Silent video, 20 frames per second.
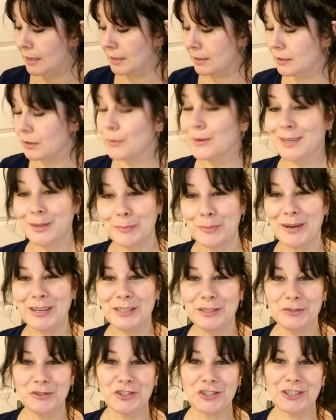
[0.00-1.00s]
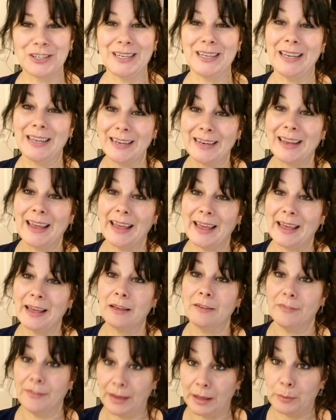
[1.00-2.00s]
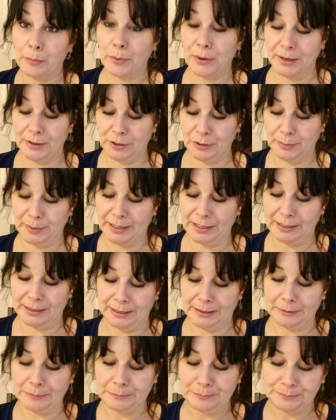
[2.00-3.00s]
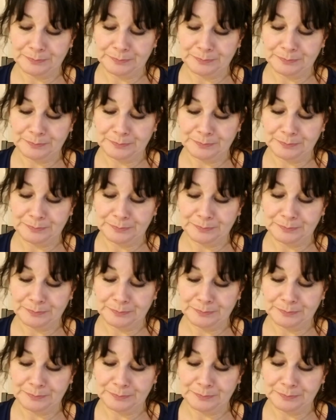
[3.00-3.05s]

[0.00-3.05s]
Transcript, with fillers: go on a brand new journey, and have a brand new beginning.